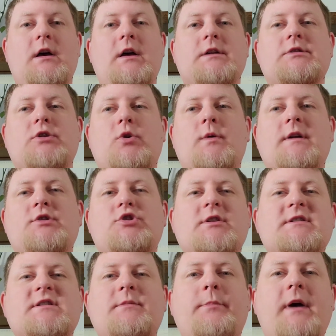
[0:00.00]
So it
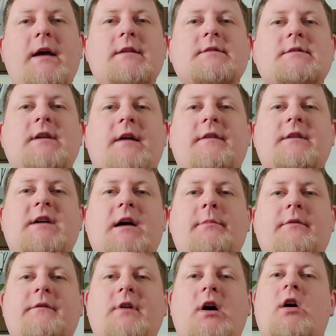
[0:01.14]
just depends on the type
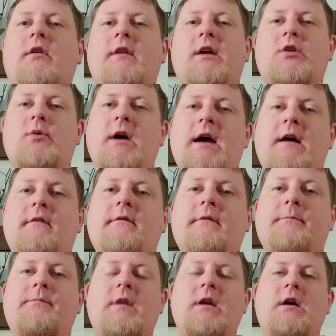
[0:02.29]
of car that you
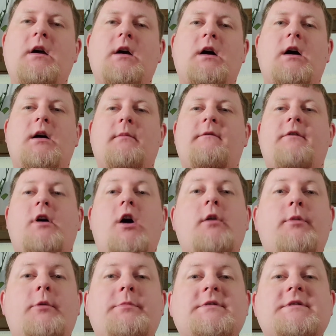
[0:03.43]
have. For our
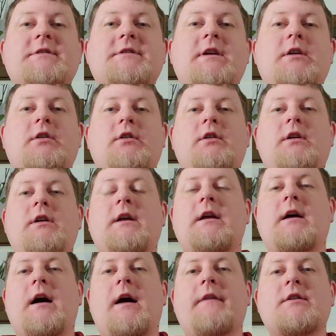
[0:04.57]
purposes here
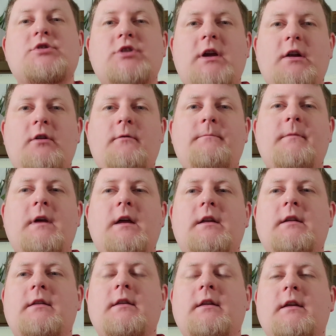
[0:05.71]
on this channel and
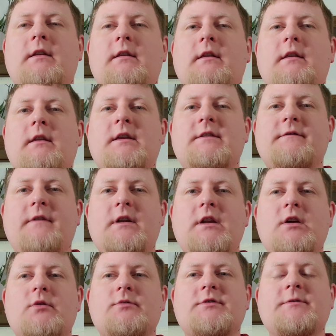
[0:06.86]
in these
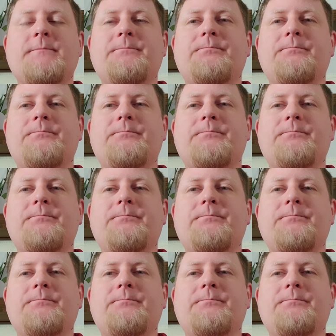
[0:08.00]
videos,